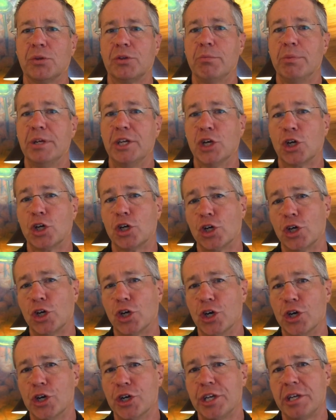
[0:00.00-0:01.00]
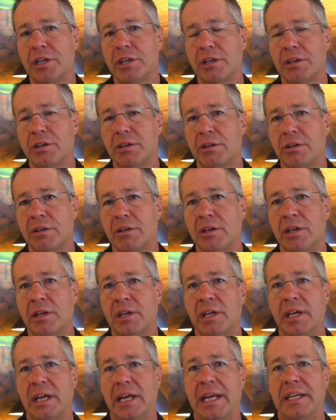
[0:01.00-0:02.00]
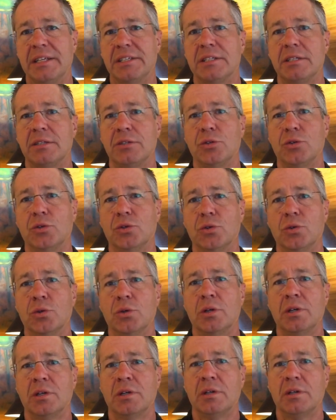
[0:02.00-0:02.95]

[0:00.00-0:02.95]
to be heard and to